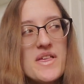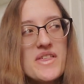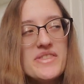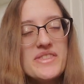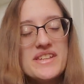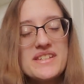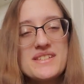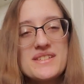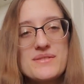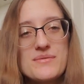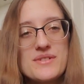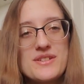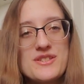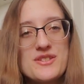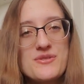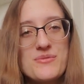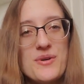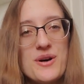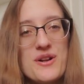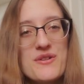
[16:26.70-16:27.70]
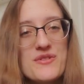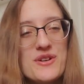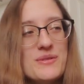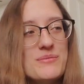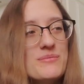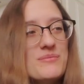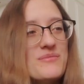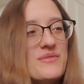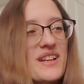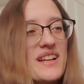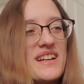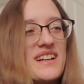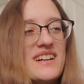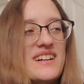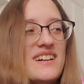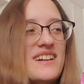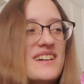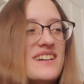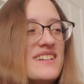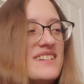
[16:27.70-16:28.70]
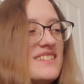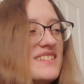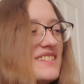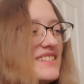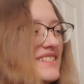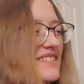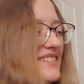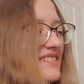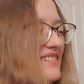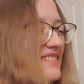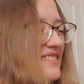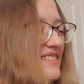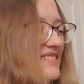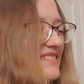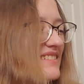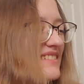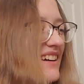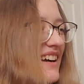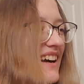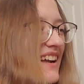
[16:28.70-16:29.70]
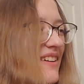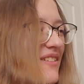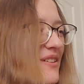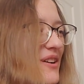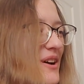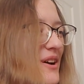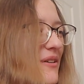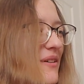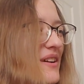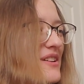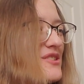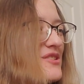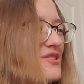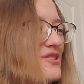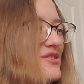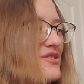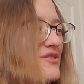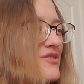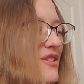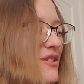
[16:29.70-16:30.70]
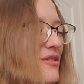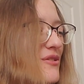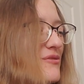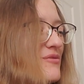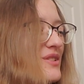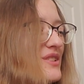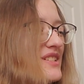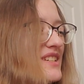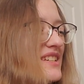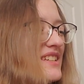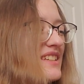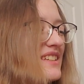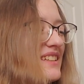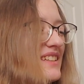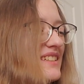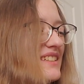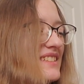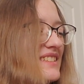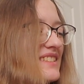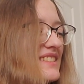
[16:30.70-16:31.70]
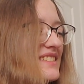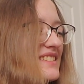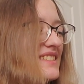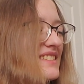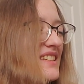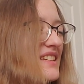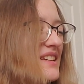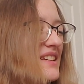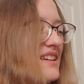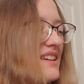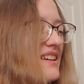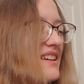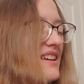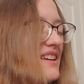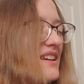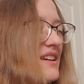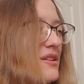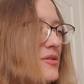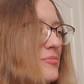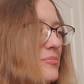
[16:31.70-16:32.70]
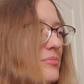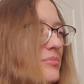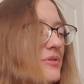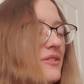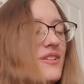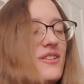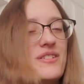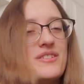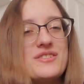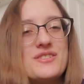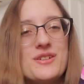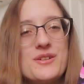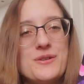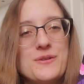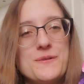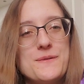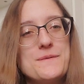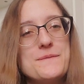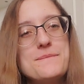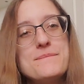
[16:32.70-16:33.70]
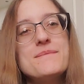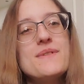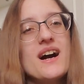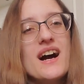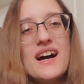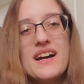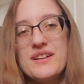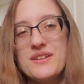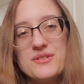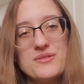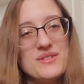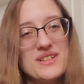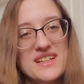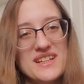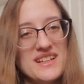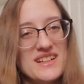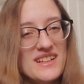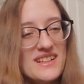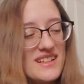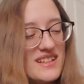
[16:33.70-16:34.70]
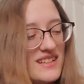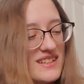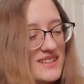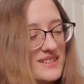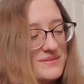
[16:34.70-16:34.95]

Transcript: this is one of them. Like, ugh, I don't know. It's just so ridiculous, but also I don't need it.